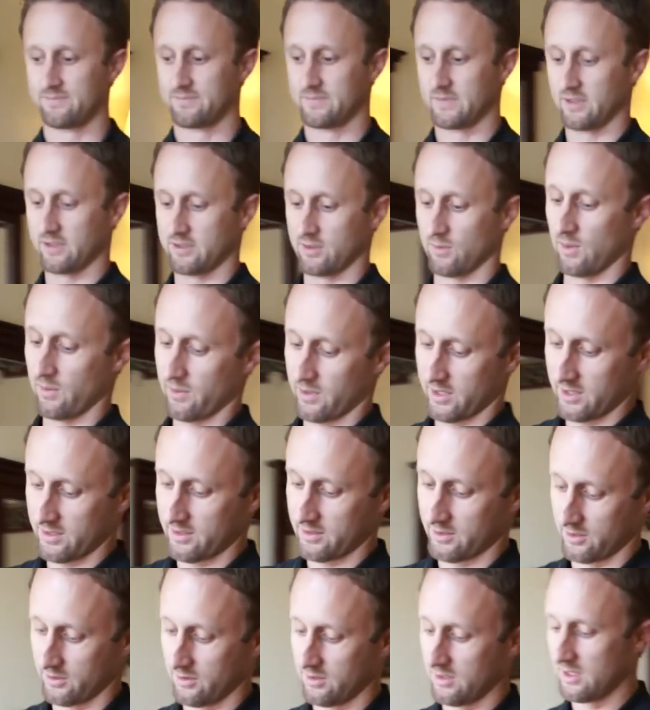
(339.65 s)
And so what we're going
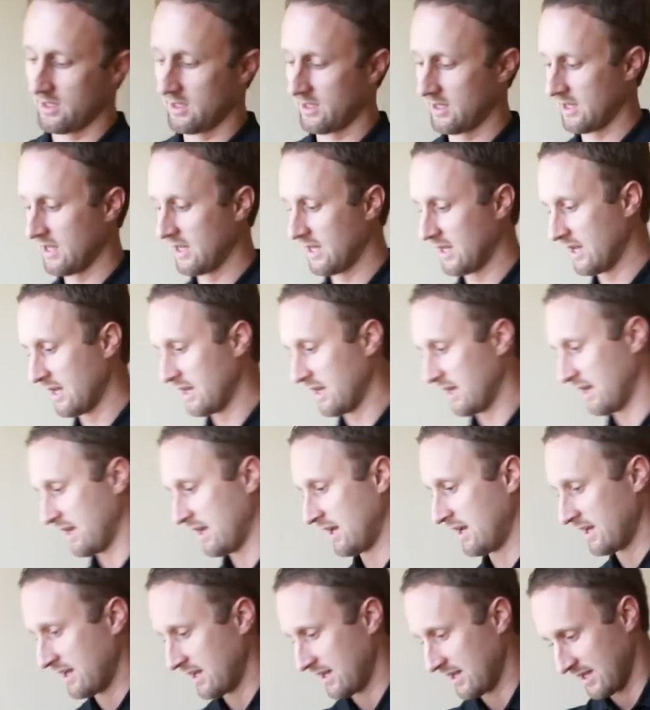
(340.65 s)
to do
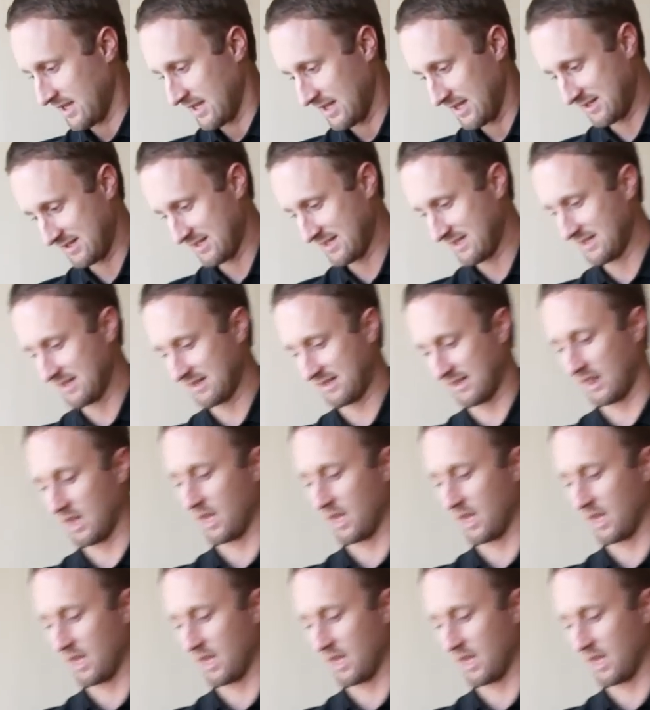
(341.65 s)
is, in this